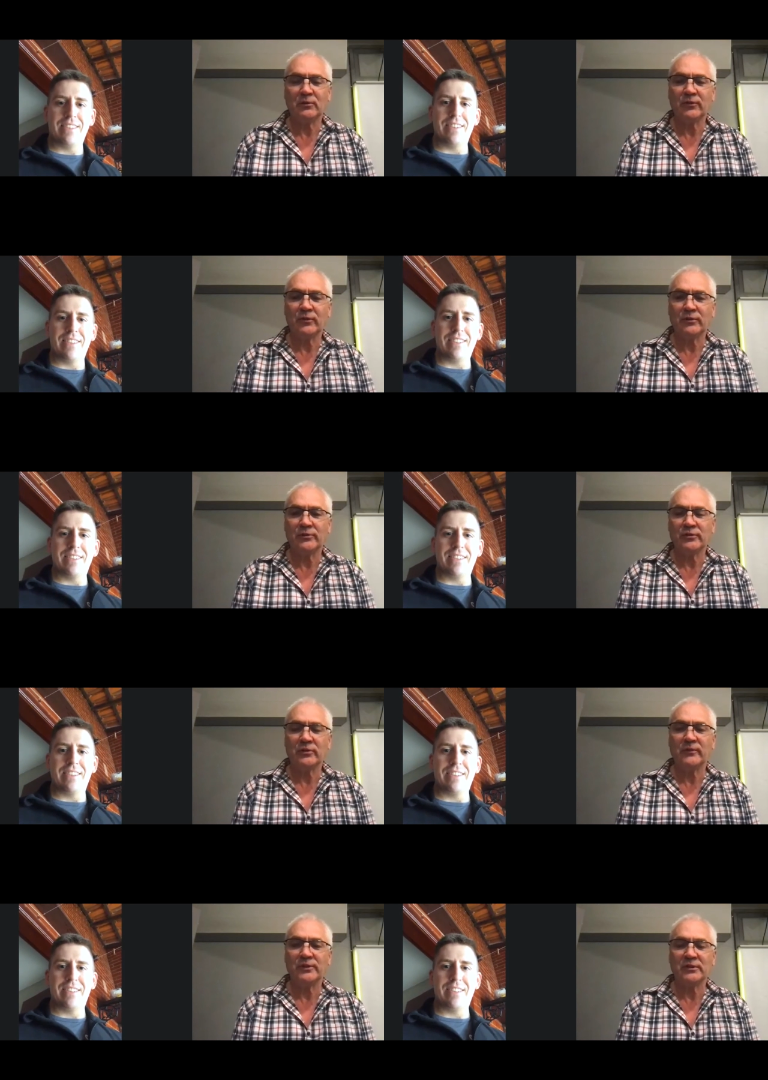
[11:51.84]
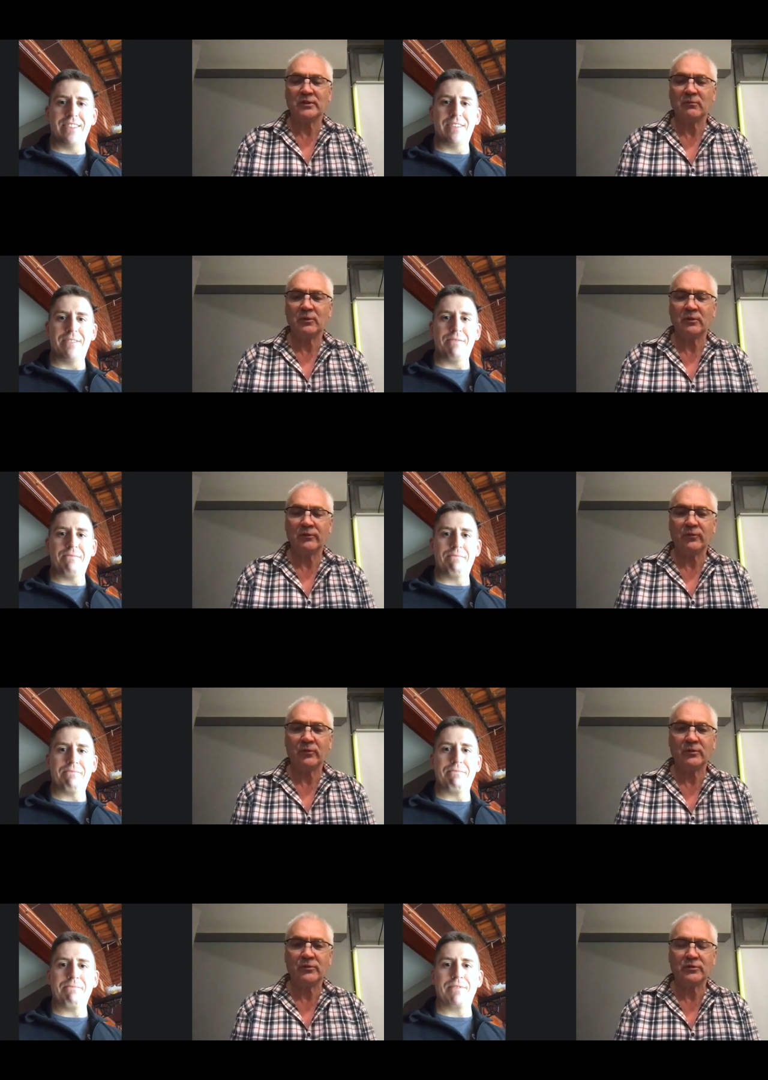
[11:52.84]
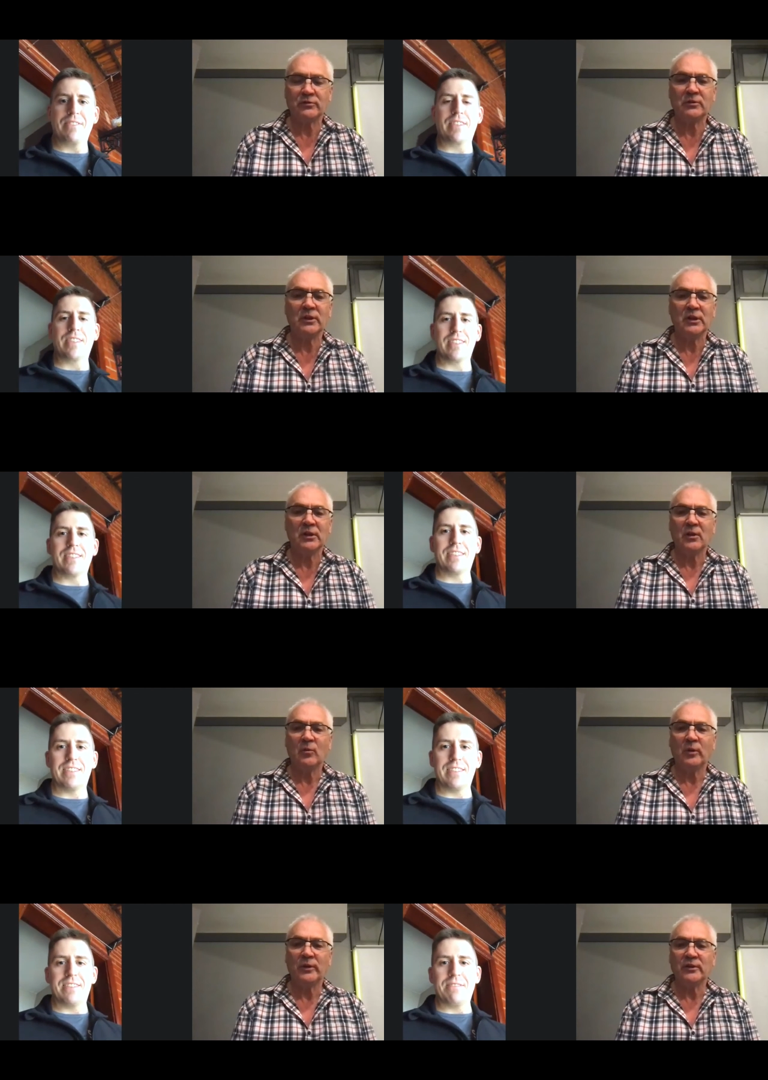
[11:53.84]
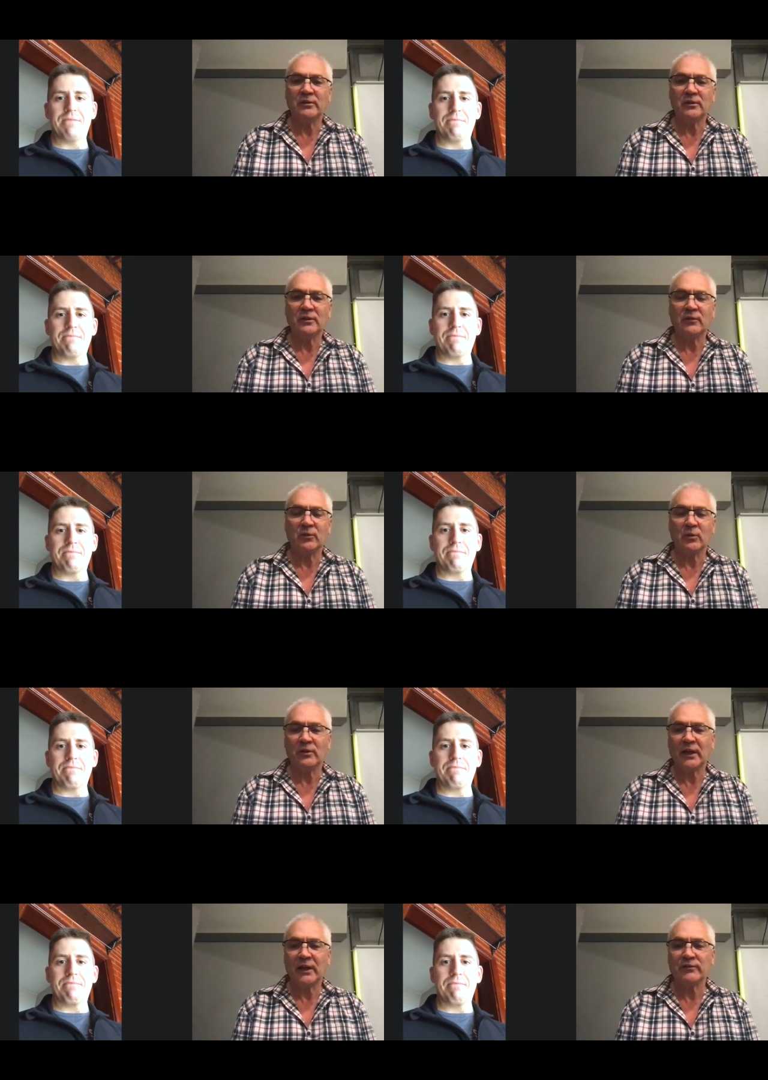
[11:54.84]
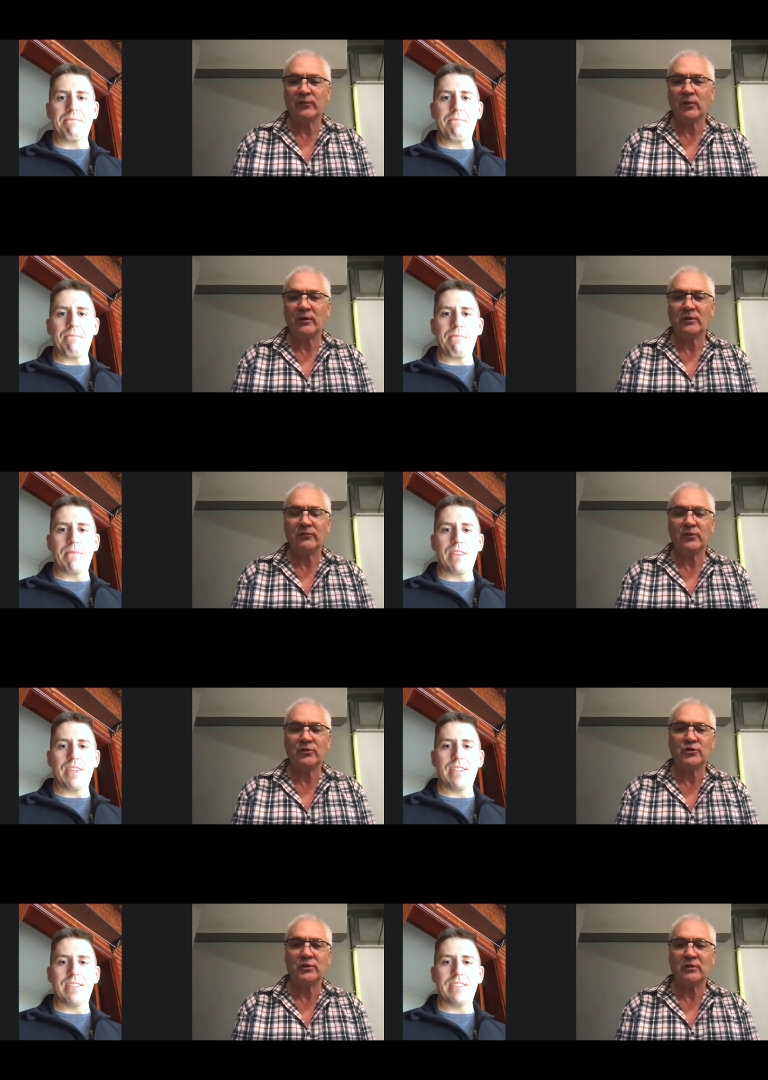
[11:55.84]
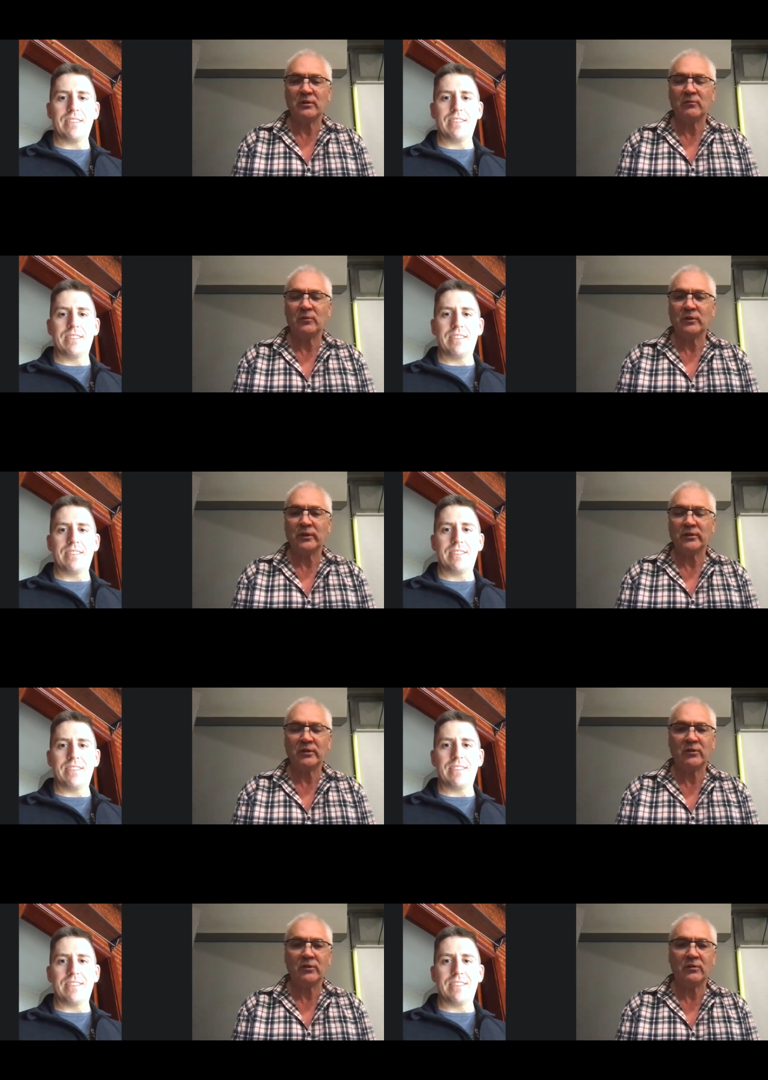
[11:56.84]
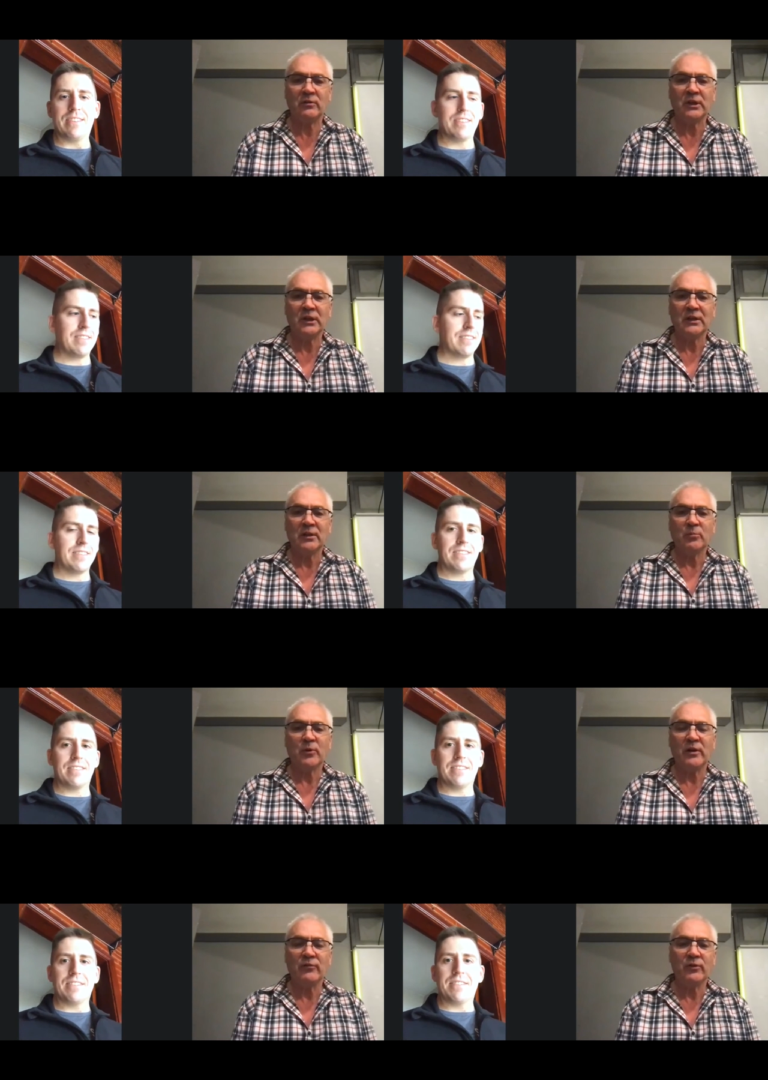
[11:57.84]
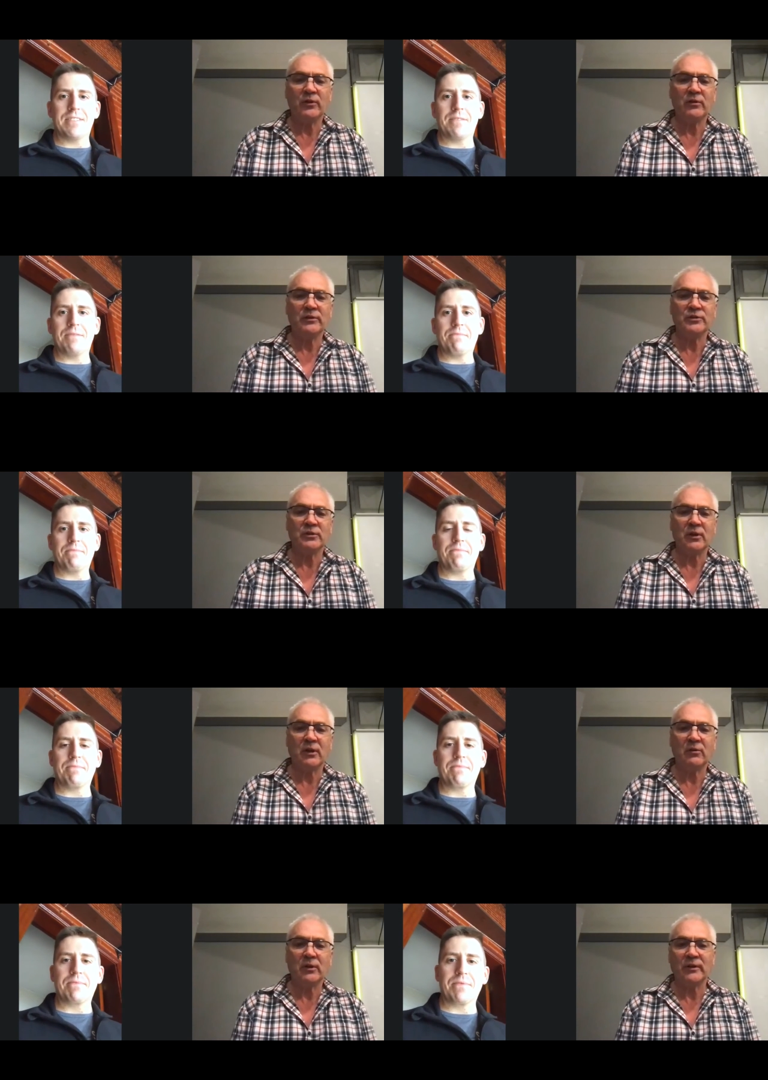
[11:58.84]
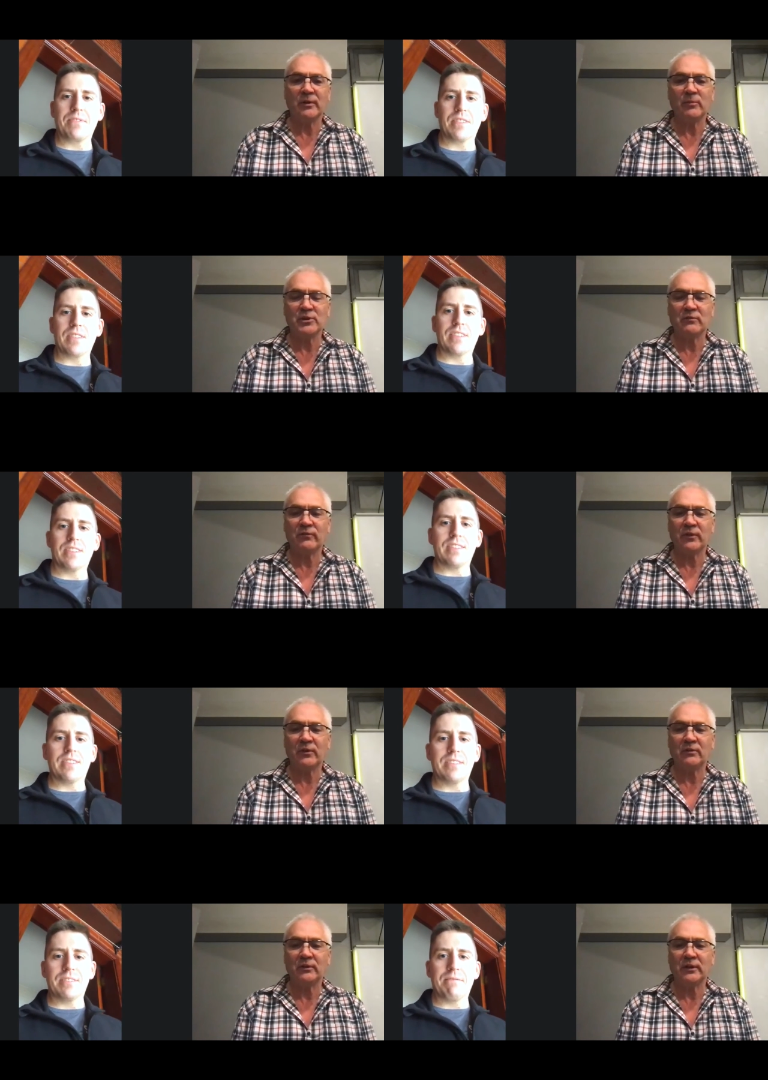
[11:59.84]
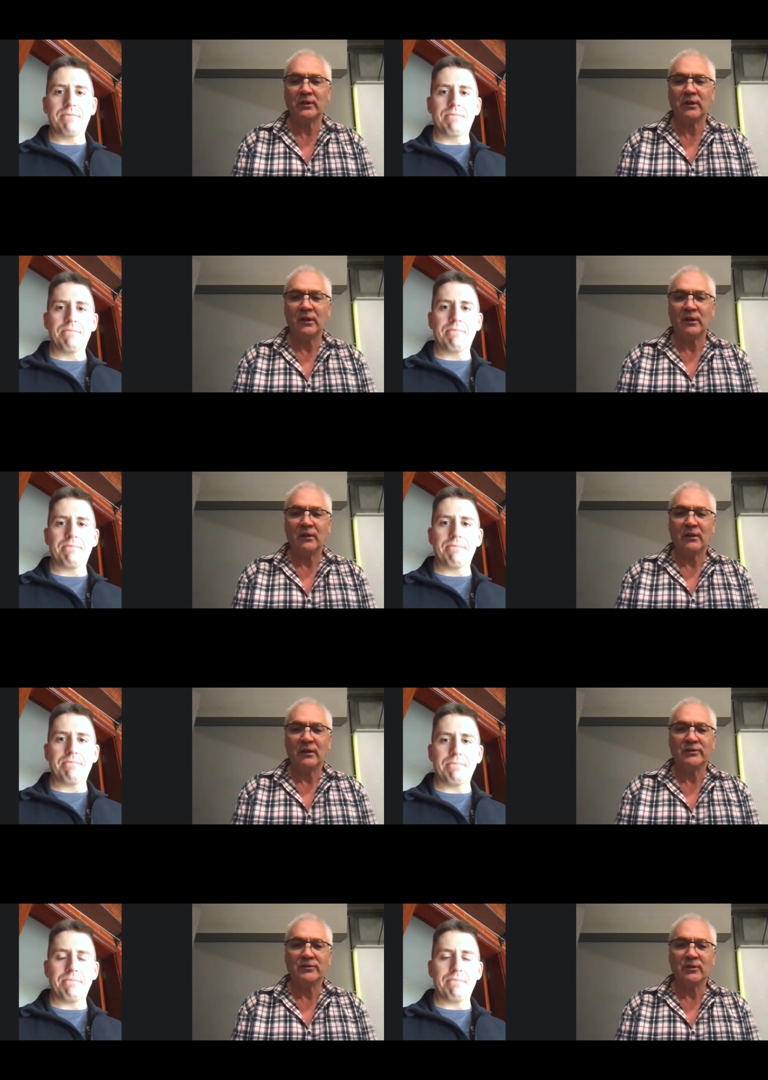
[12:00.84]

Speaker 1: for your service, and we look forward to what uh, the Lord has for you in the future. And we'll continue to pray for you as you're out on the mission field and, and as the